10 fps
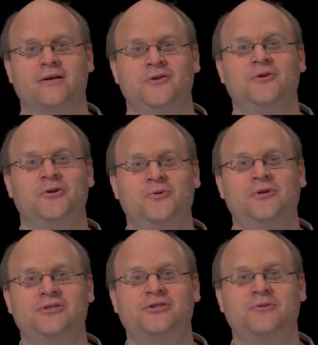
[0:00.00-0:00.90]
You can
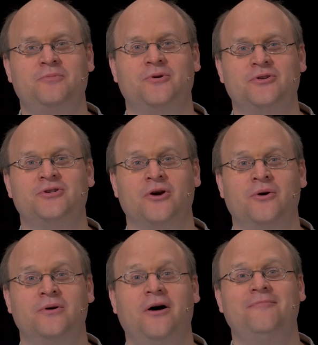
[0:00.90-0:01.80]
also support the
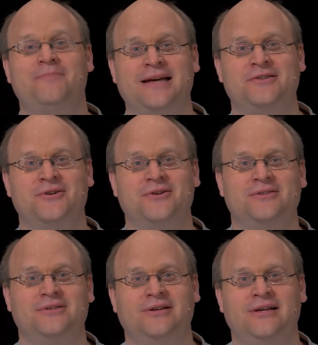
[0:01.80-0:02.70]
show on Patreon.
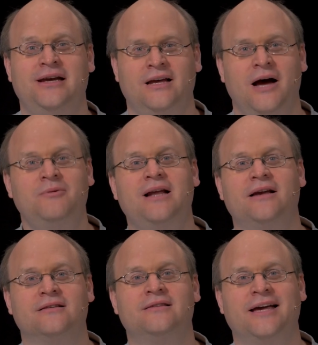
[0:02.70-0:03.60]
I would
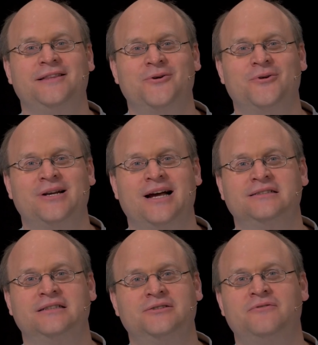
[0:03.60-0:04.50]
like to thank the
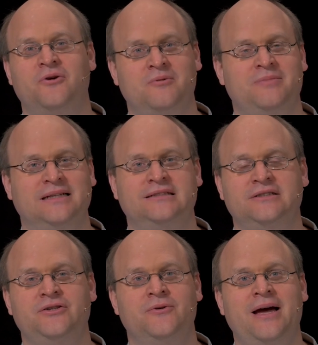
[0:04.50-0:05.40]
organizers of
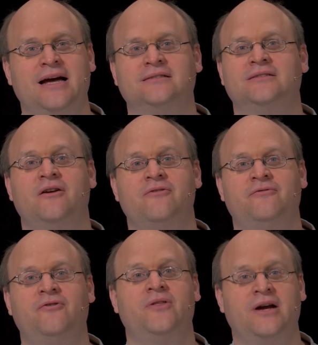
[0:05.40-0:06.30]
RoboBusiness US
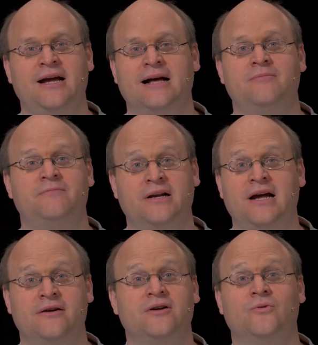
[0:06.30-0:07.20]
for their help when
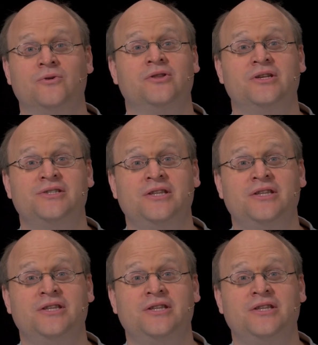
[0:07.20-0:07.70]
I recorded this